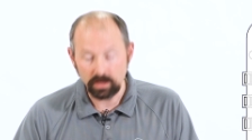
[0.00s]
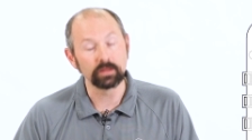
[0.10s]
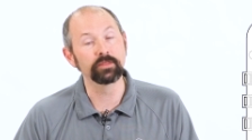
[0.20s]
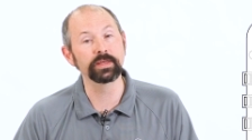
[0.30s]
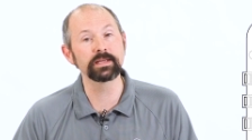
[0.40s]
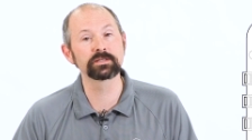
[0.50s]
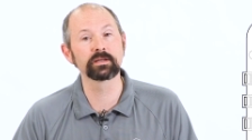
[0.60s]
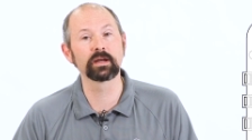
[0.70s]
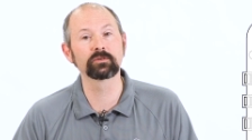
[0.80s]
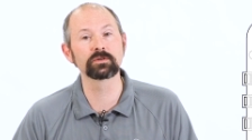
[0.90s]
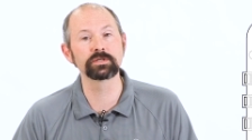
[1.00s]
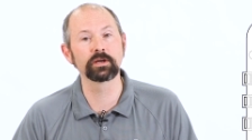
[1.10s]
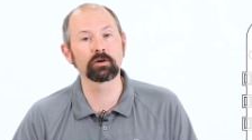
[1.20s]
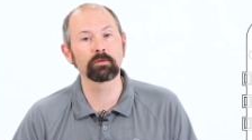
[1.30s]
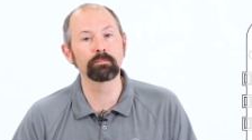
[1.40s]
These connectors
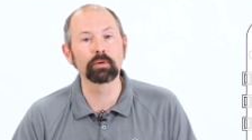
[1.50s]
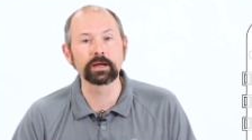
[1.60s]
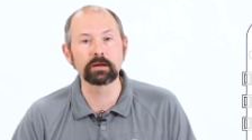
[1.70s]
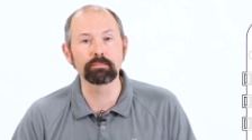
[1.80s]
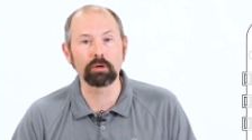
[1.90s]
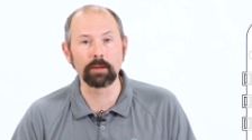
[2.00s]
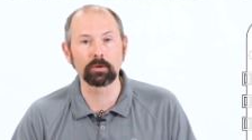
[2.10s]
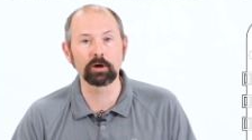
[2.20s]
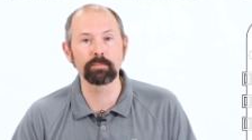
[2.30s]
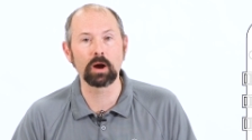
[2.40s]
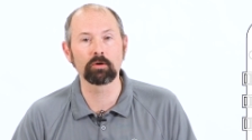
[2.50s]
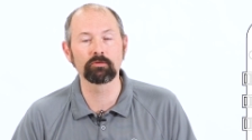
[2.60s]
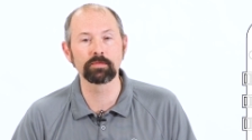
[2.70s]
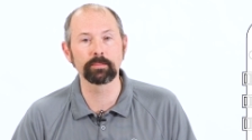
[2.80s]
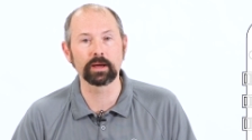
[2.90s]
here bring in primary power
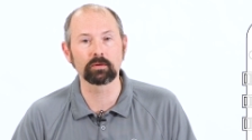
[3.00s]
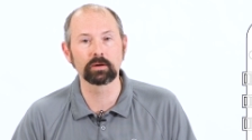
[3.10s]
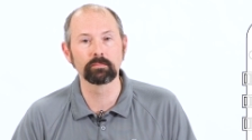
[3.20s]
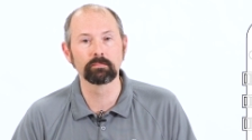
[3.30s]
from the battery.